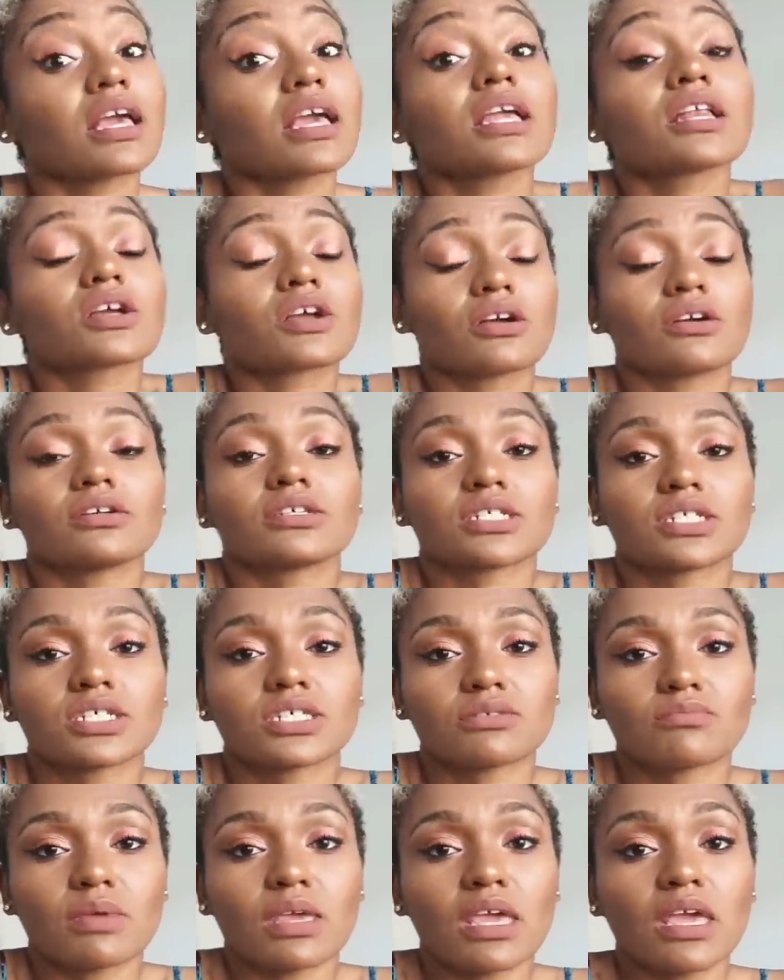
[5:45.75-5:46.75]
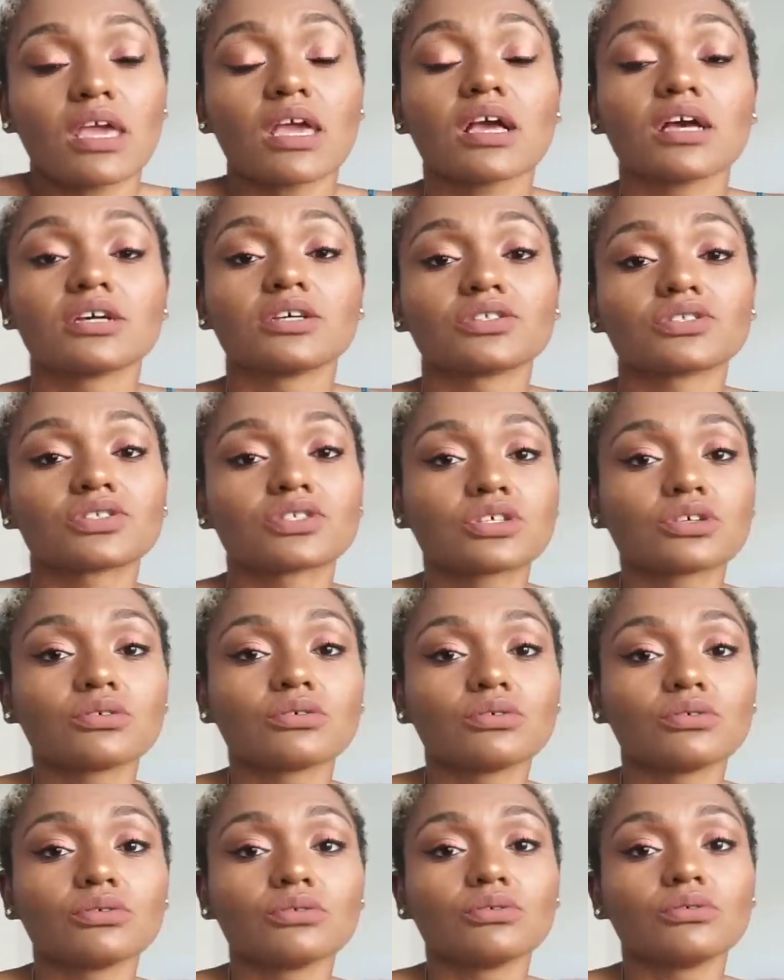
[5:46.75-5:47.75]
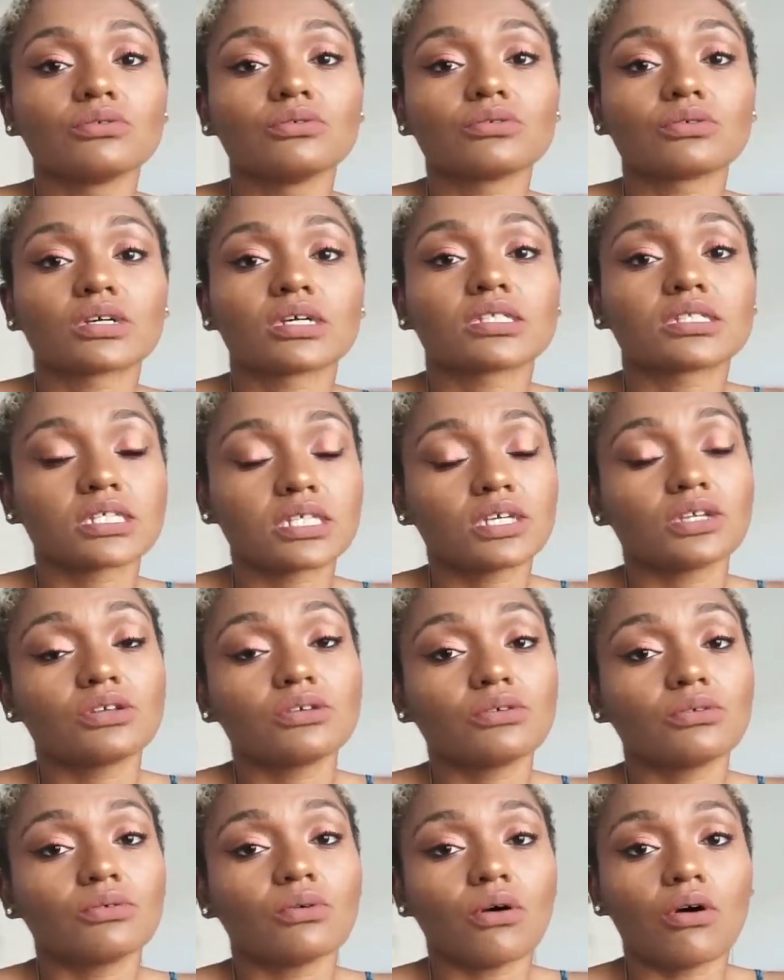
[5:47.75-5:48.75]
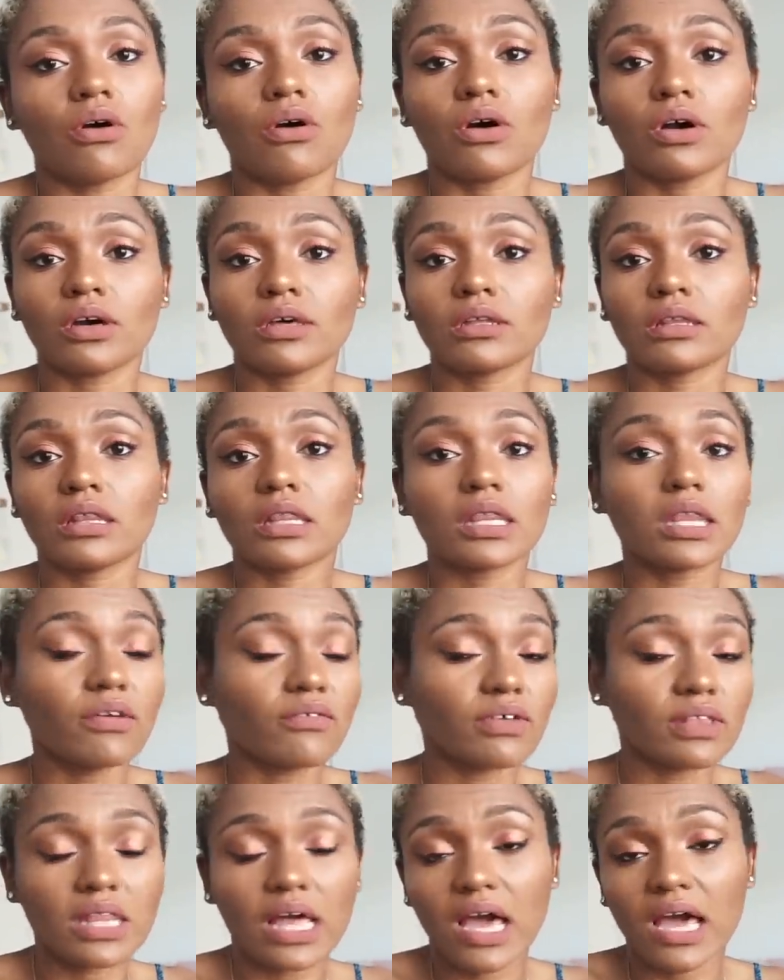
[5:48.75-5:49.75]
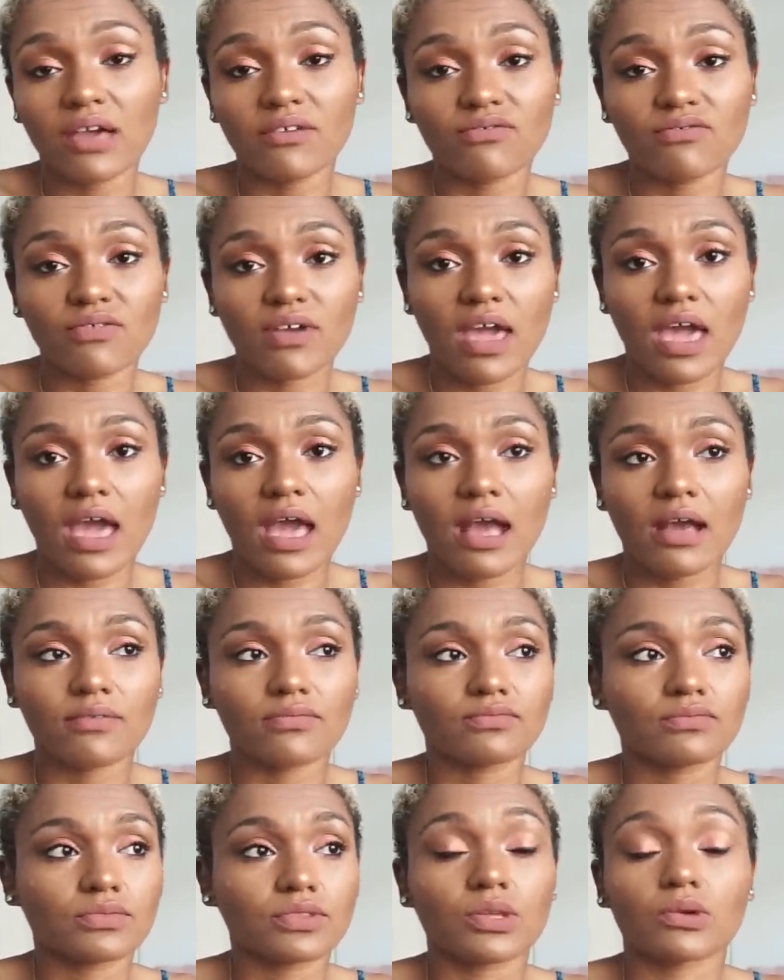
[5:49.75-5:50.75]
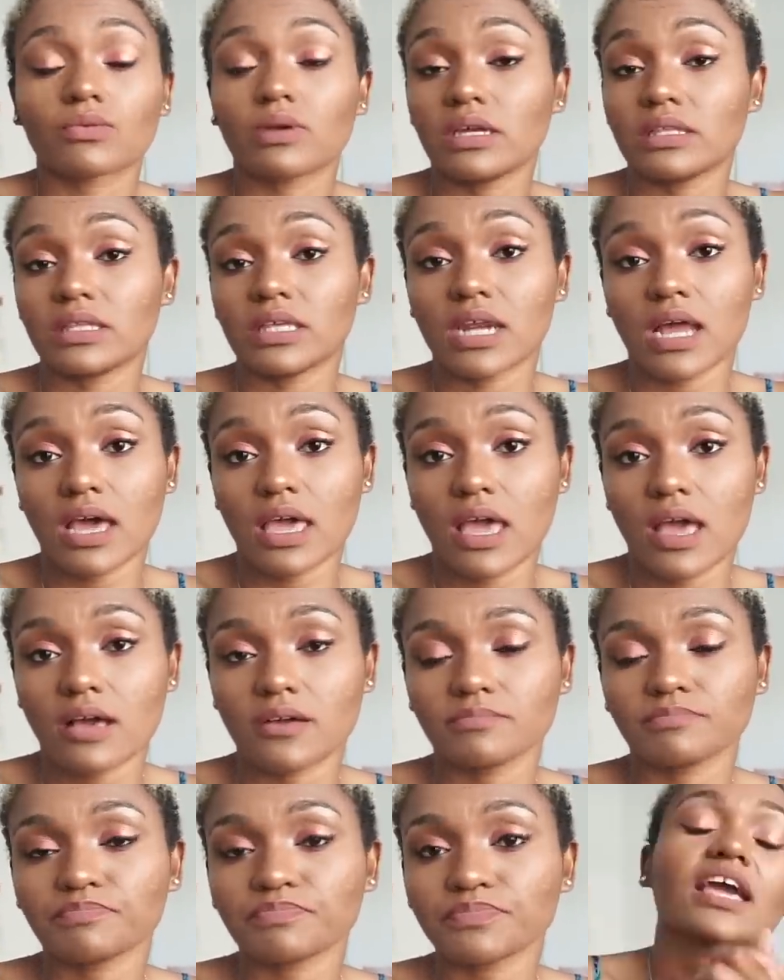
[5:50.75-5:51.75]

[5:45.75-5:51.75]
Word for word: Encourages me to continue on living life at the rate that I am.